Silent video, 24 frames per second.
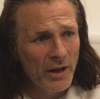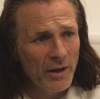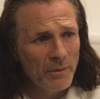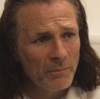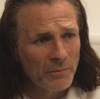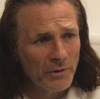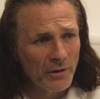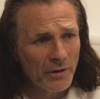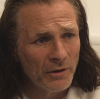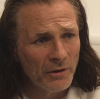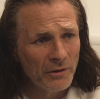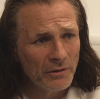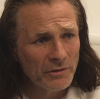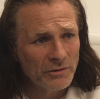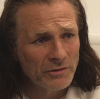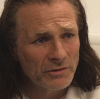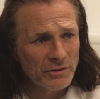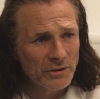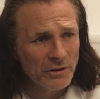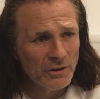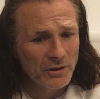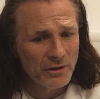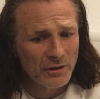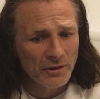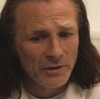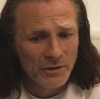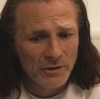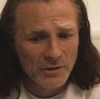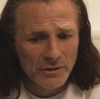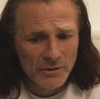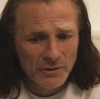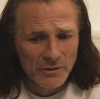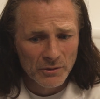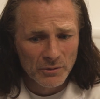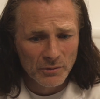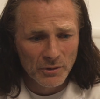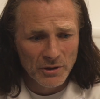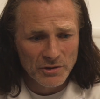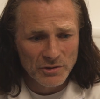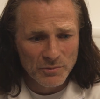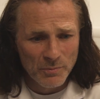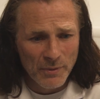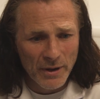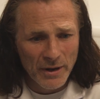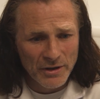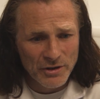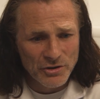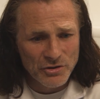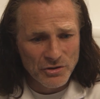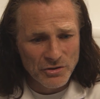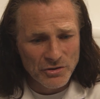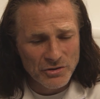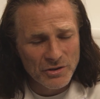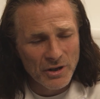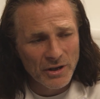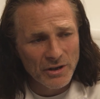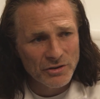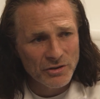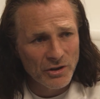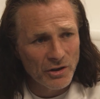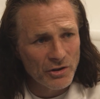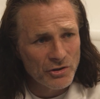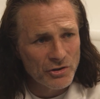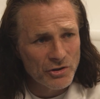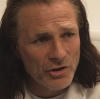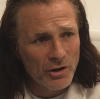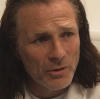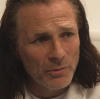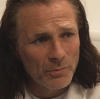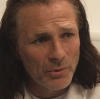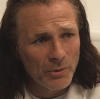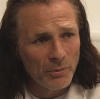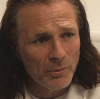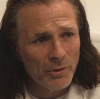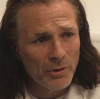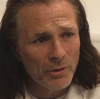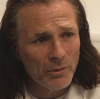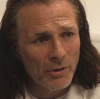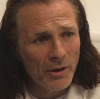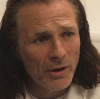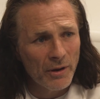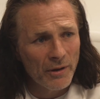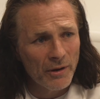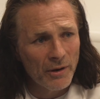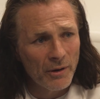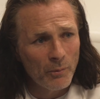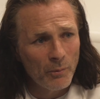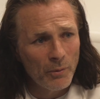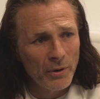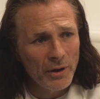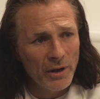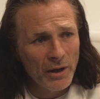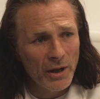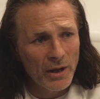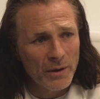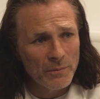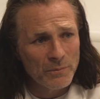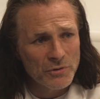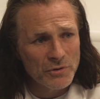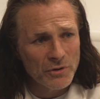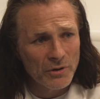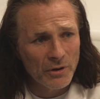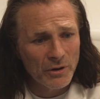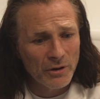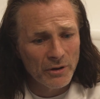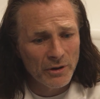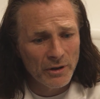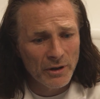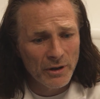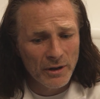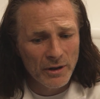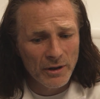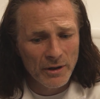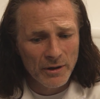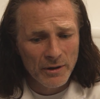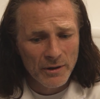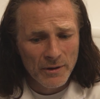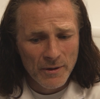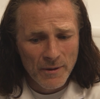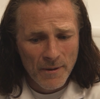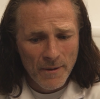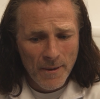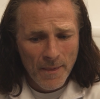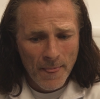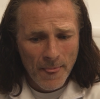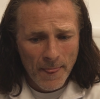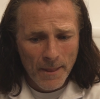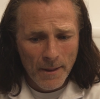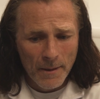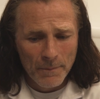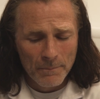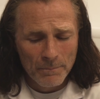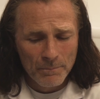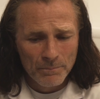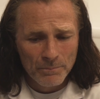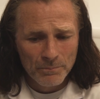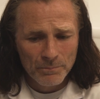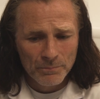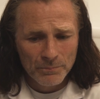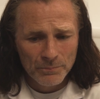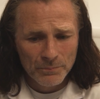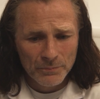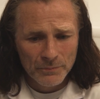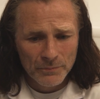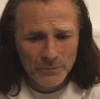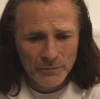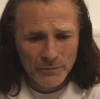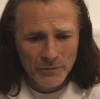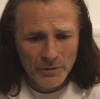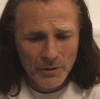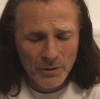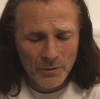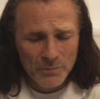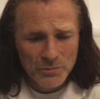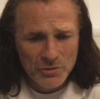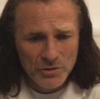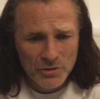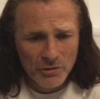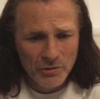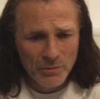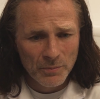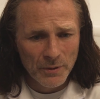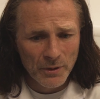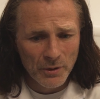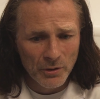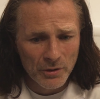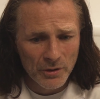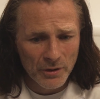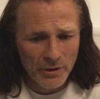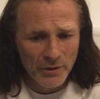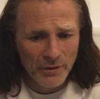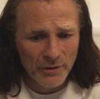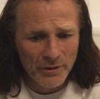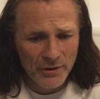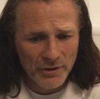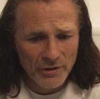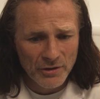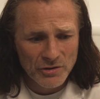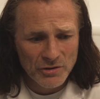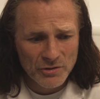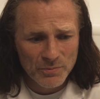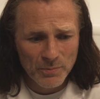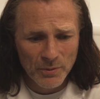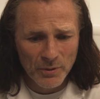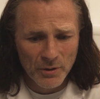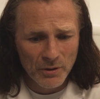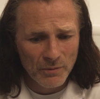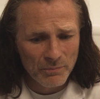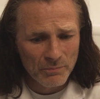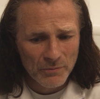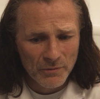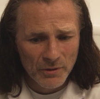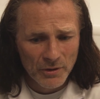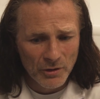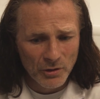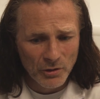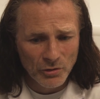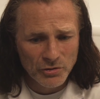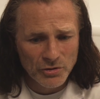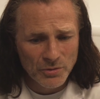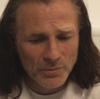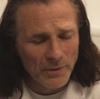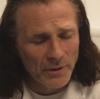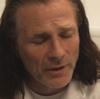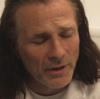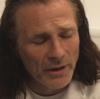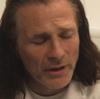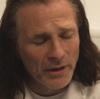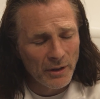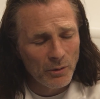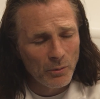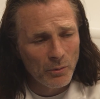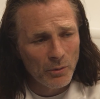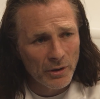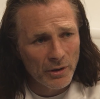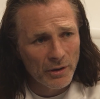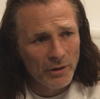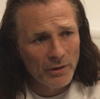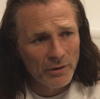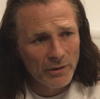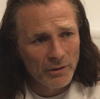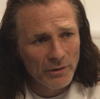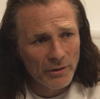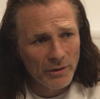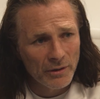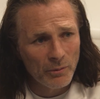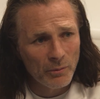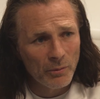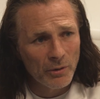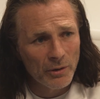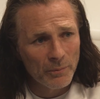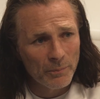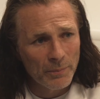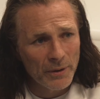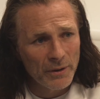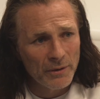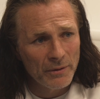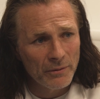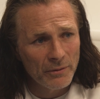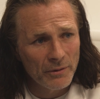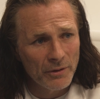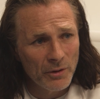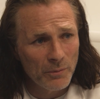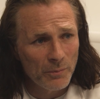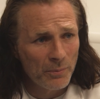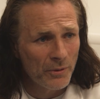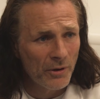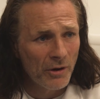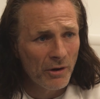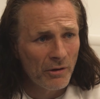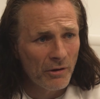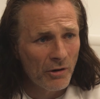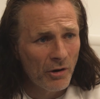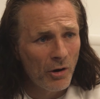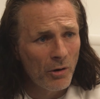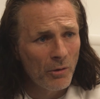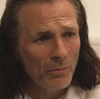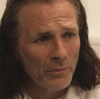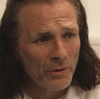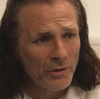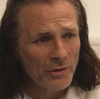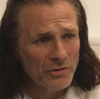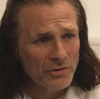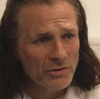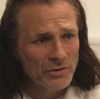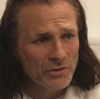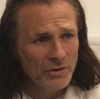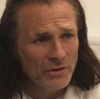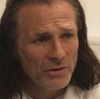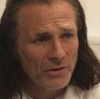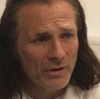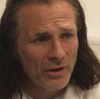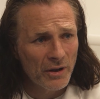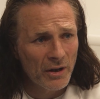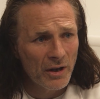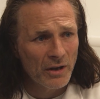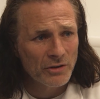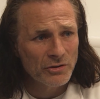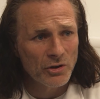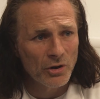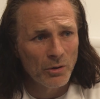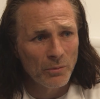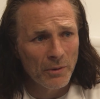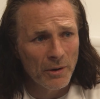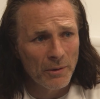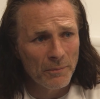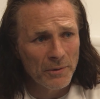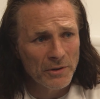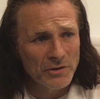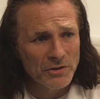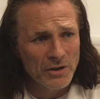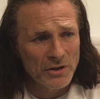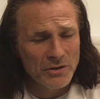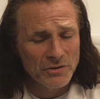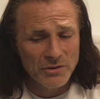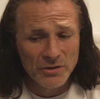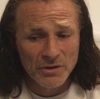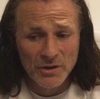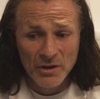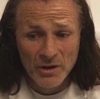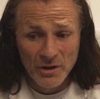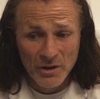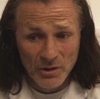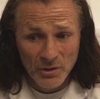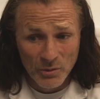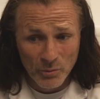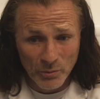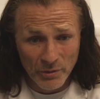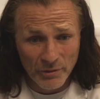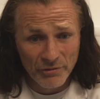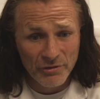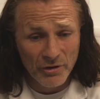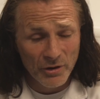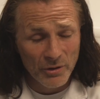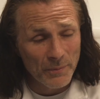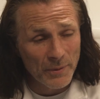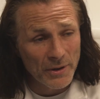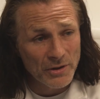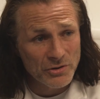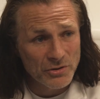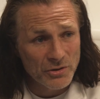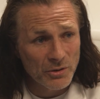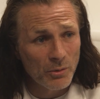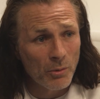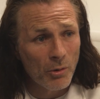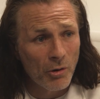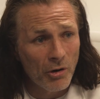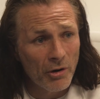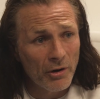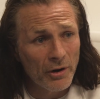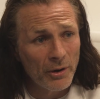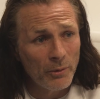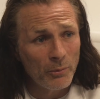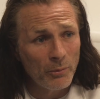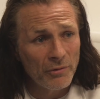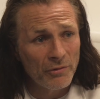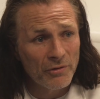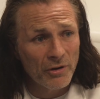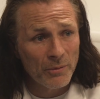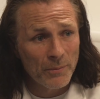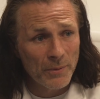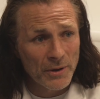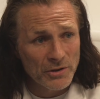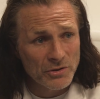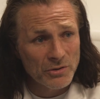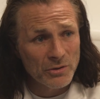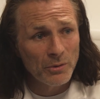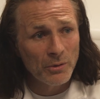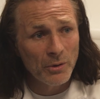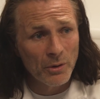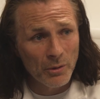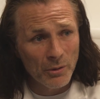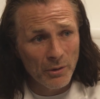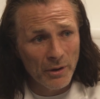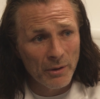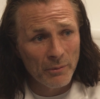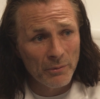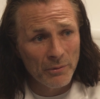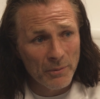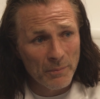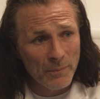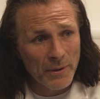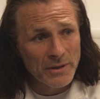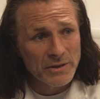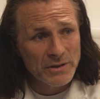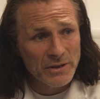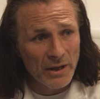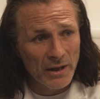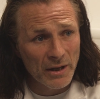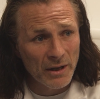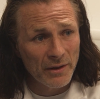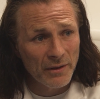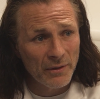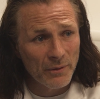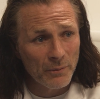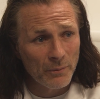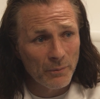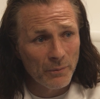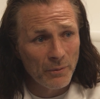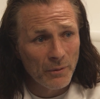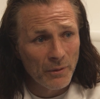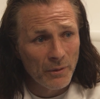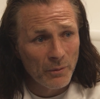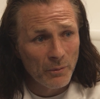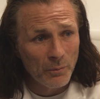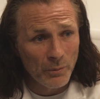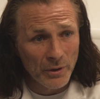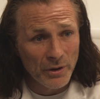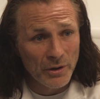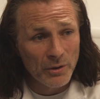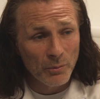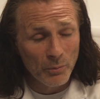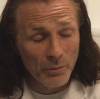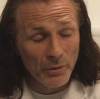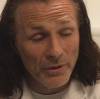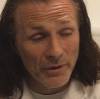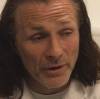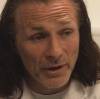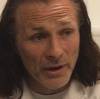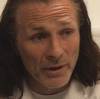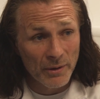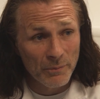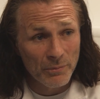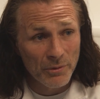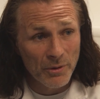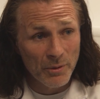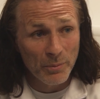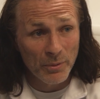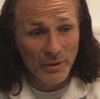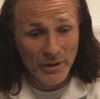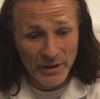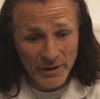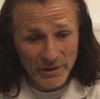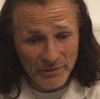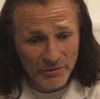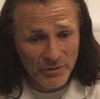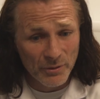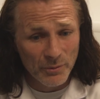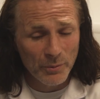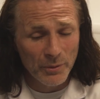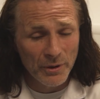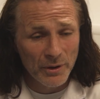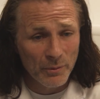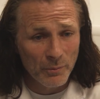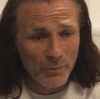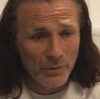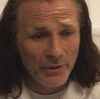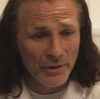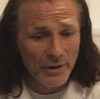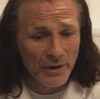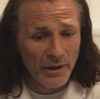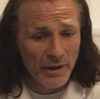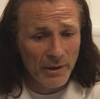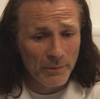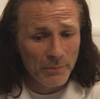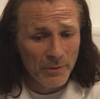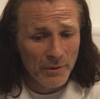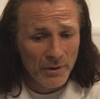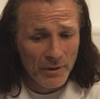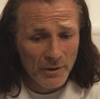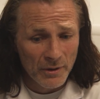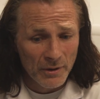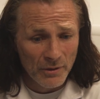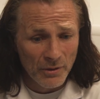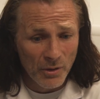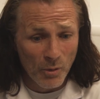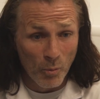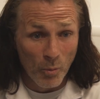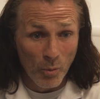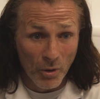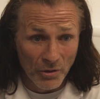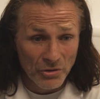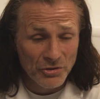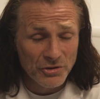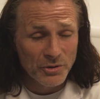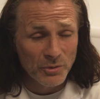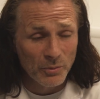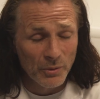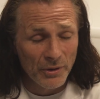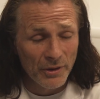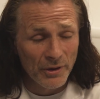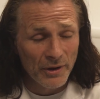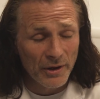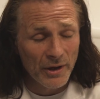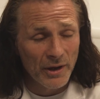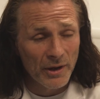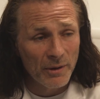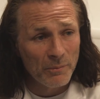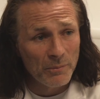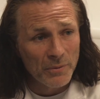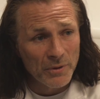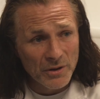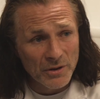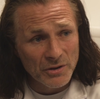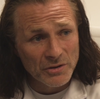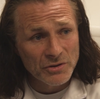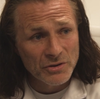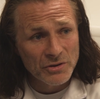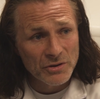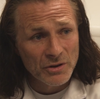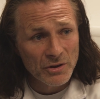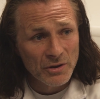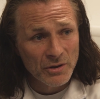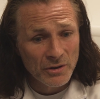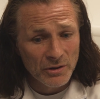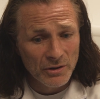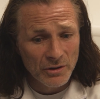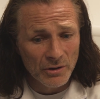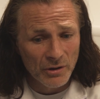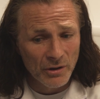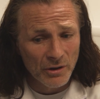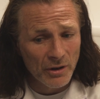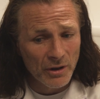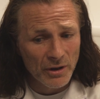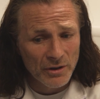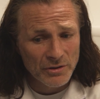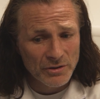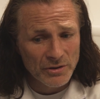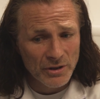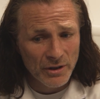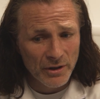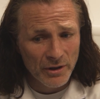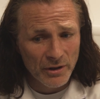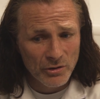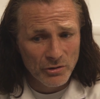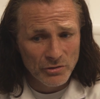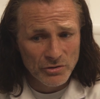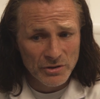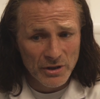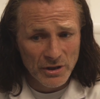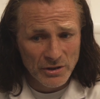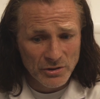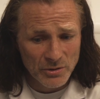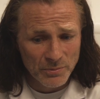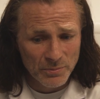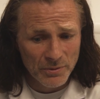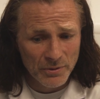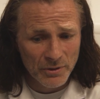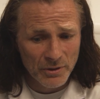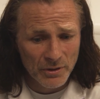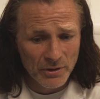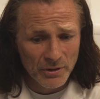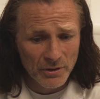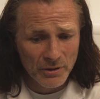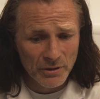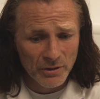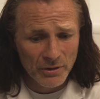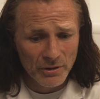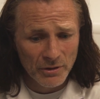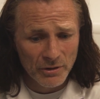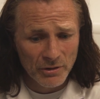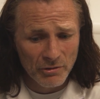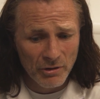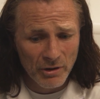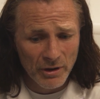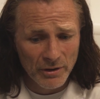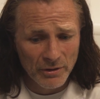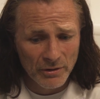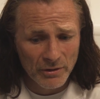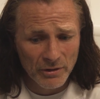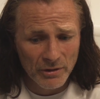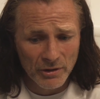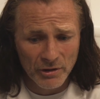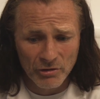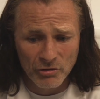game, you know. It's as managers, that's our job. We want to go out there and win games, you know. And I'm sure he'll be looking at things, but ultimately he'll want to beat QPR at home. You know, it's their last home game of the season. We've got to make sure we're on it. We've got to make sure we go out there with the mentality that we can win the game, the belief that we can win the game, the want to win the game, because, you know, like I said, that could set up a great